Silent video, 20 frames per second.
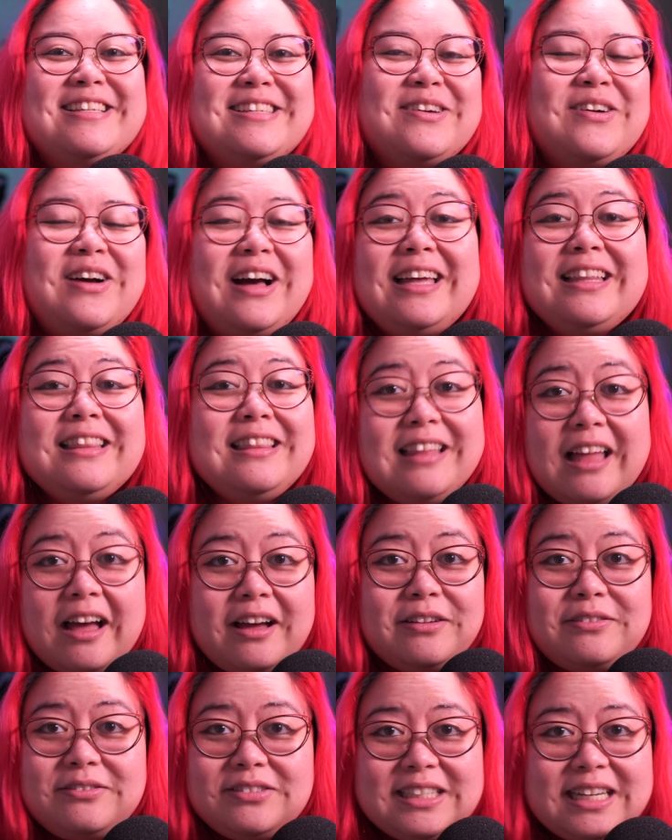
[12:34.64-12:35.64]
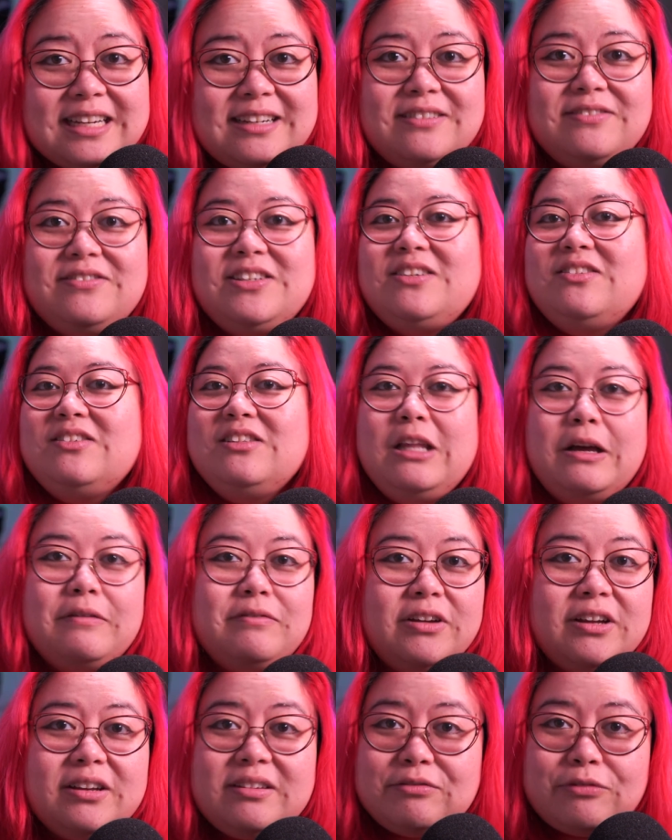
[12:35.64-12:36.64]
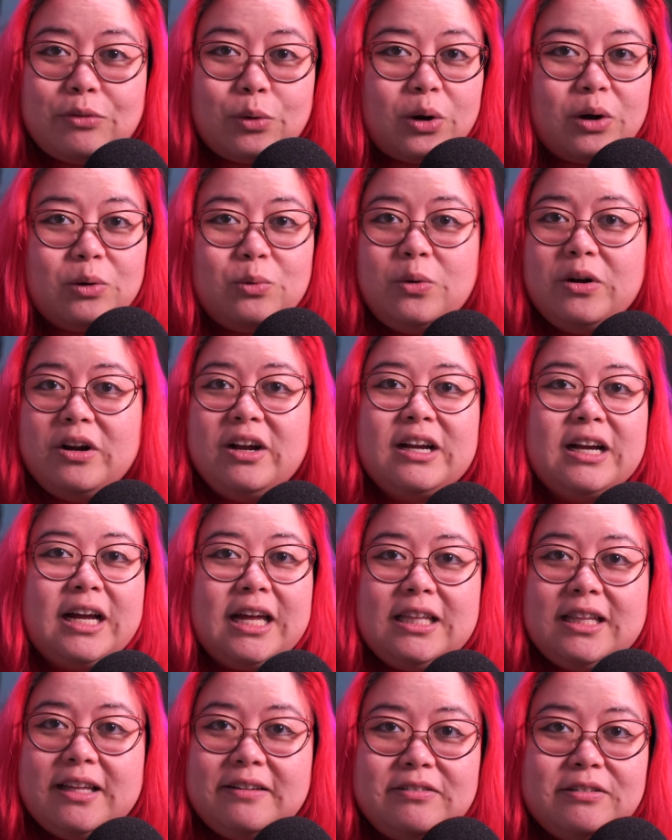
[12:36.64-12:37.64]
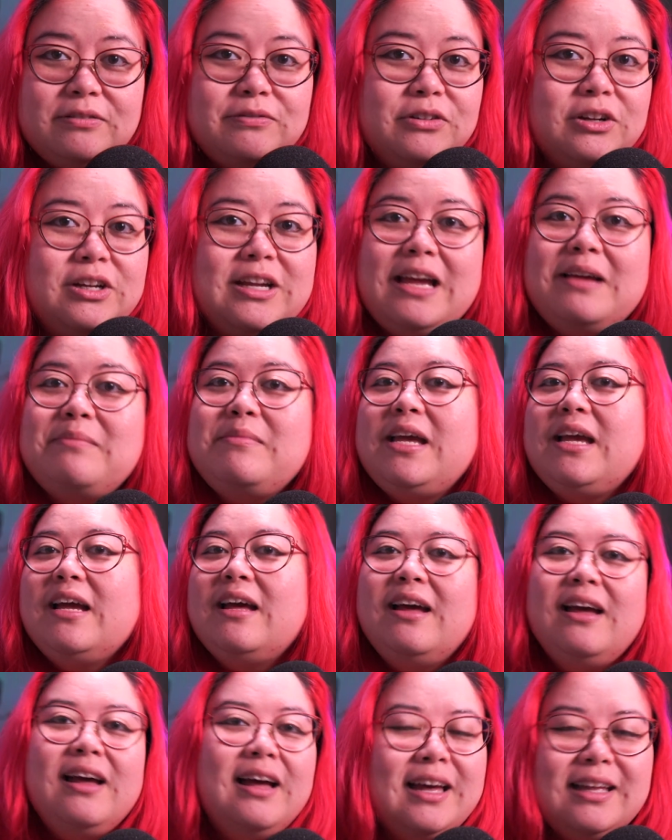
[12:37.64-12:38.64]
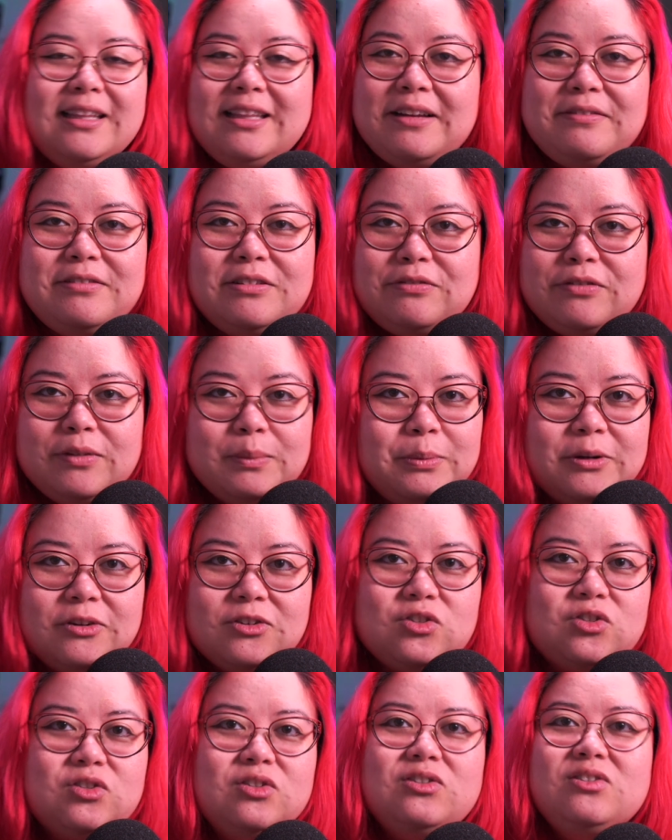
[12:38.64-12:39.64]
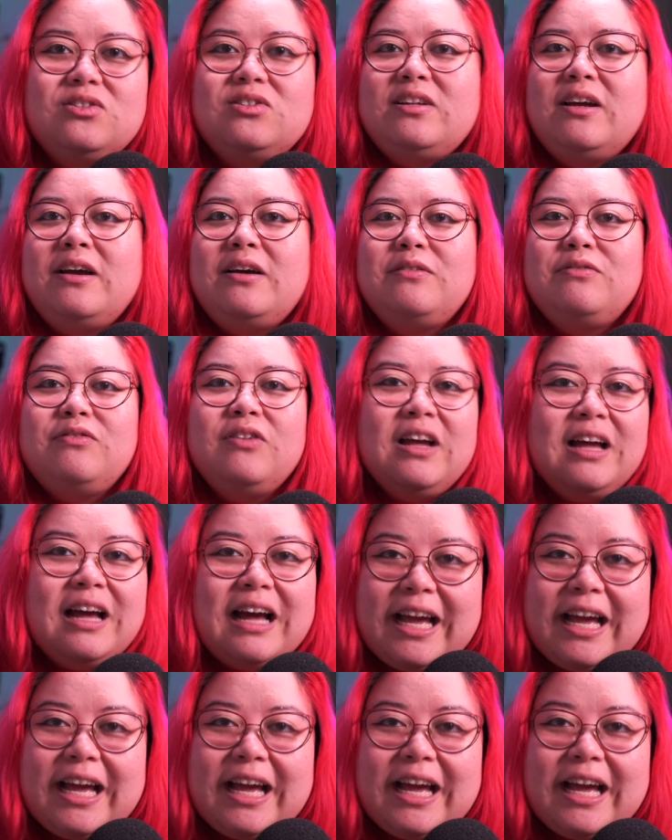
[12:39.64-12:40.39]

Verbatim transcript: So I love Data View, love it for work, I love it for gaming, I love it for personal stuff.